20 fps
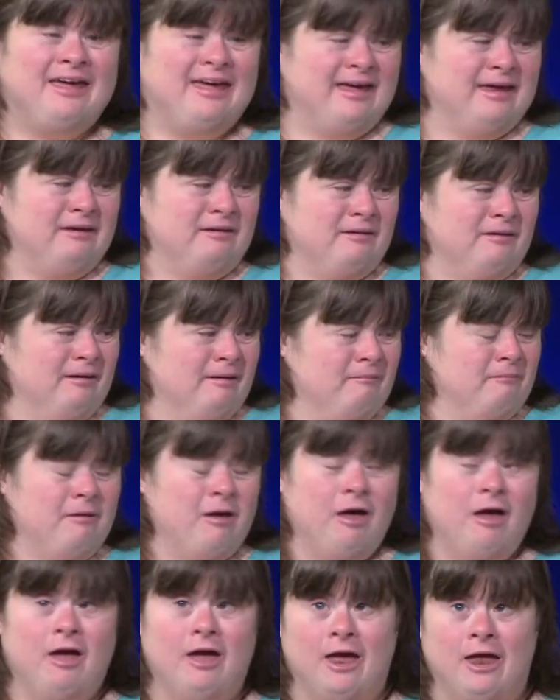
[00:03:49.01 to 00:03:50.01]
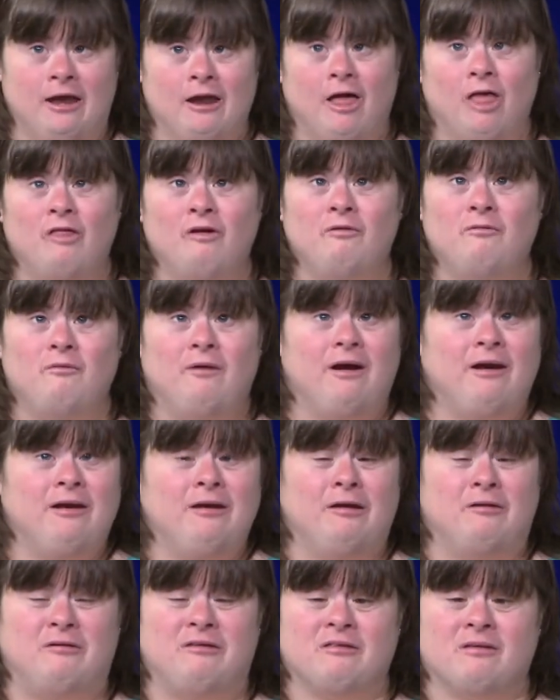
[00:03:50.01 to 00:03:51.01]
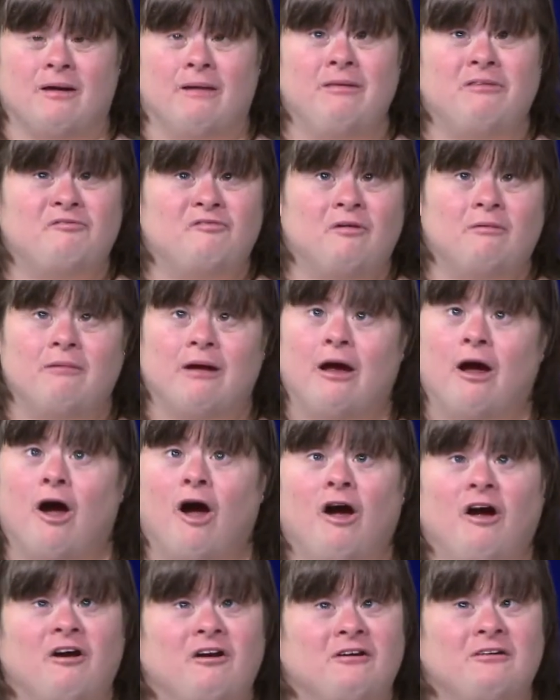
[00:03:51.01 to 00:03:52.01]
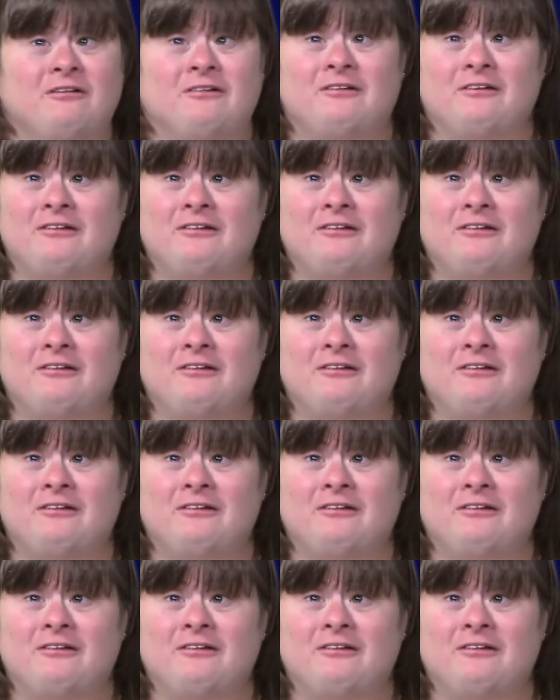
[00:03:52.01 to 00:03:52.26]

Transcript: and all that writing, it just comes from my heart,